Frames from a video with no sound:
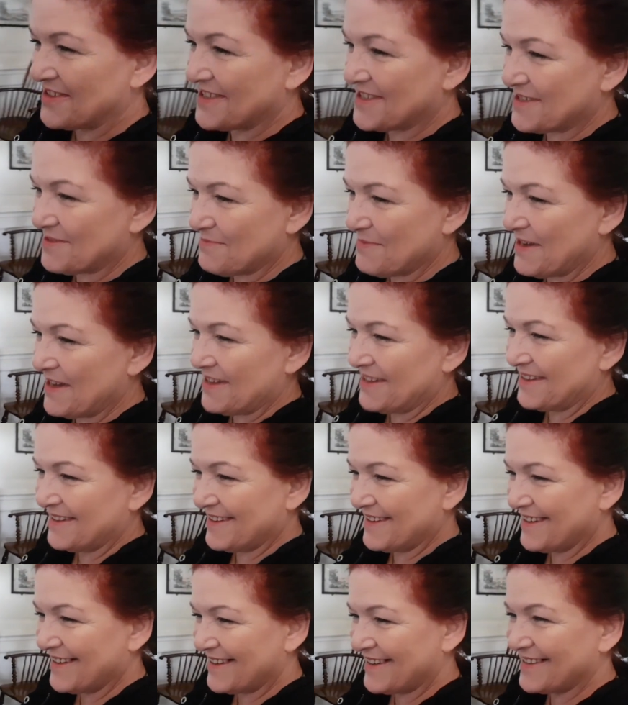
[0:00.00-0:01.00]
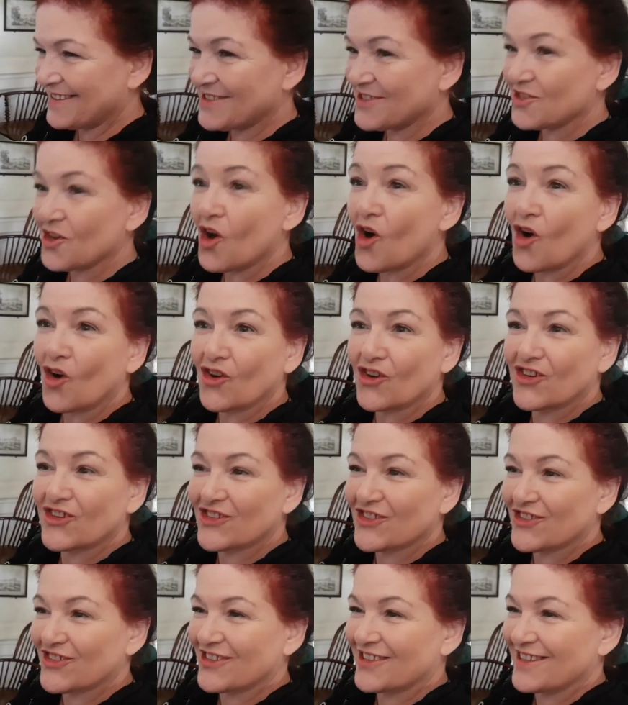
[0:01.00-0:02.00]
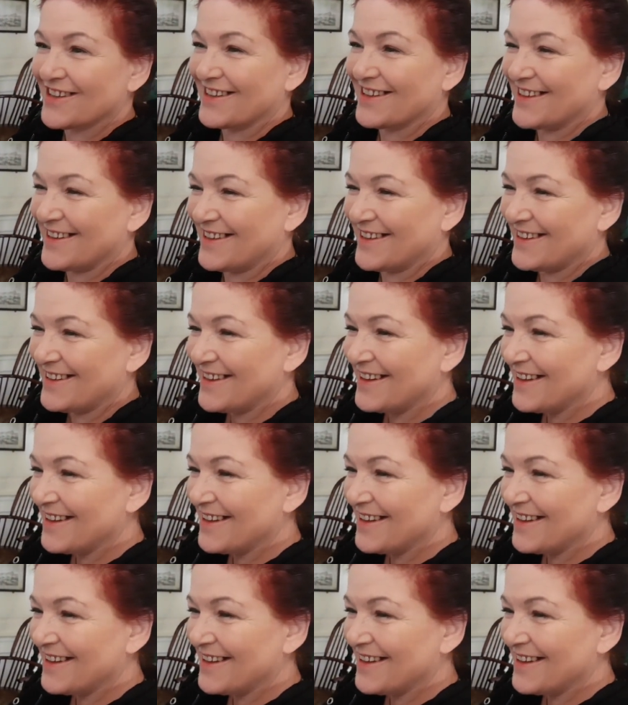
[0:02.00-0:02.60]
make your smocks, socks. socks smell nice.